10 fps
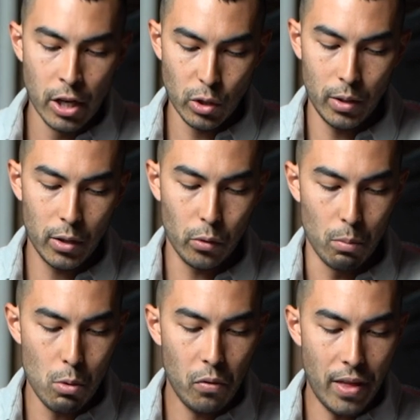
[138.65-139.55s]
So we need to
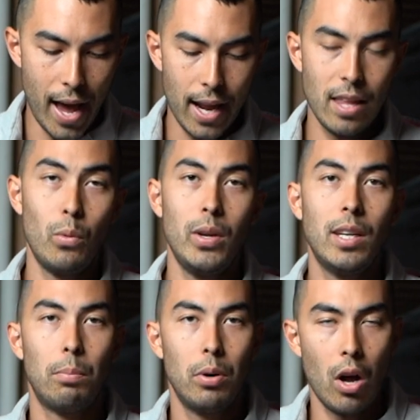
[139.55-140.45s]
remove that, and then we
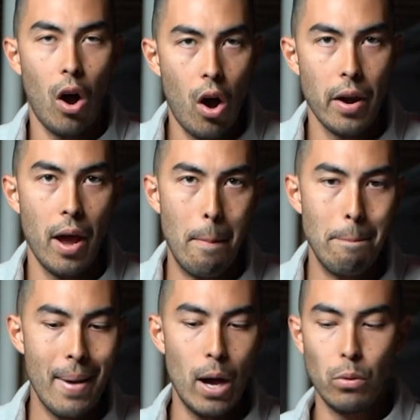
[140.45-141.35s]
need to put on a
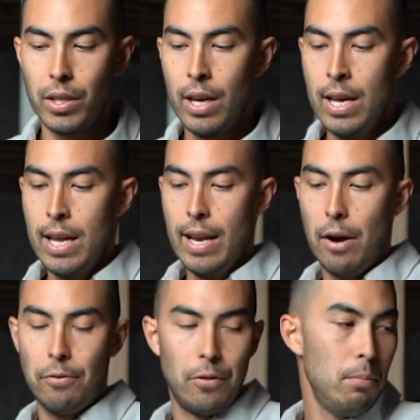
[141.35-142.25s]
mount.
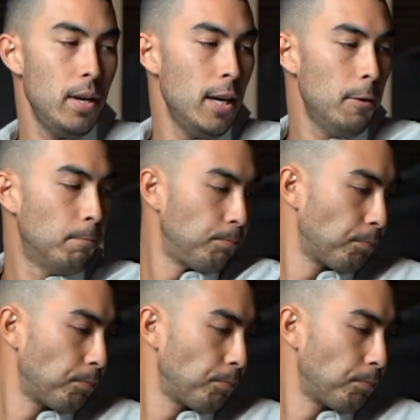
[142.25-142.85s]
Now for me,